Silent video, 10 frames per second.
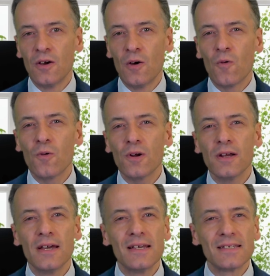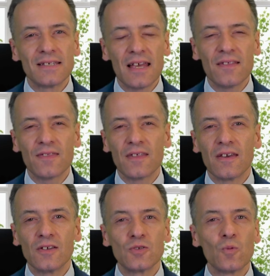or saying
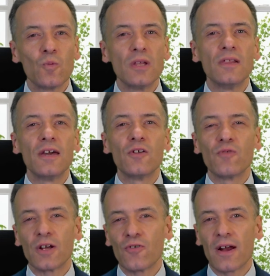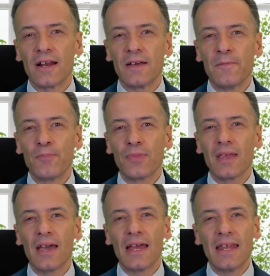things we later regret.
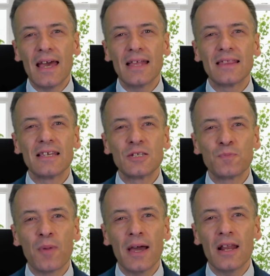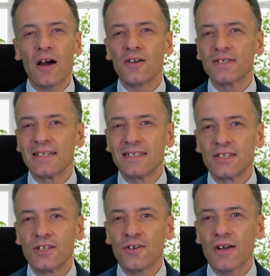And yet, despite our
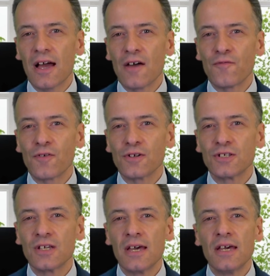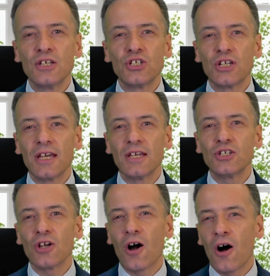sincere efforts, change
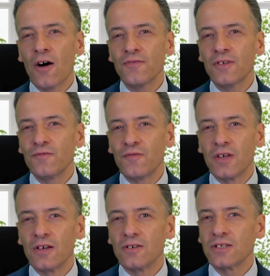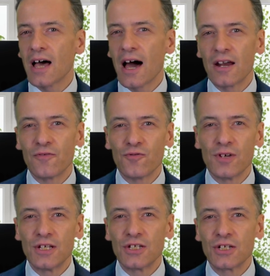often feels out of
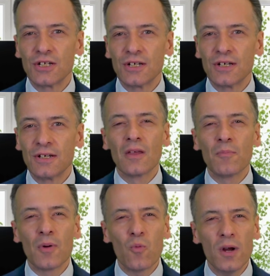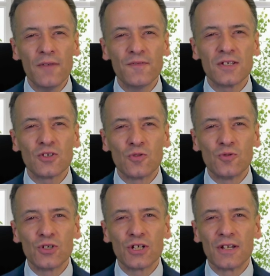reach. But what if the
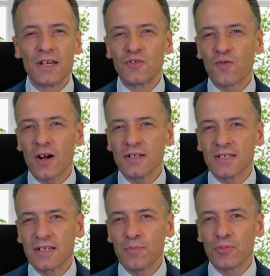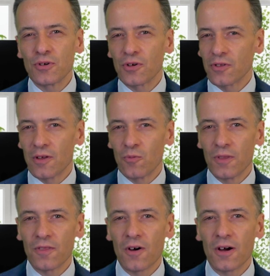solution is far simpler than we
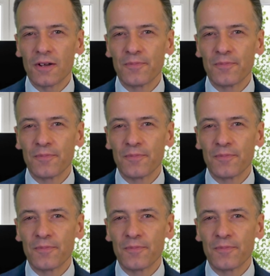thought?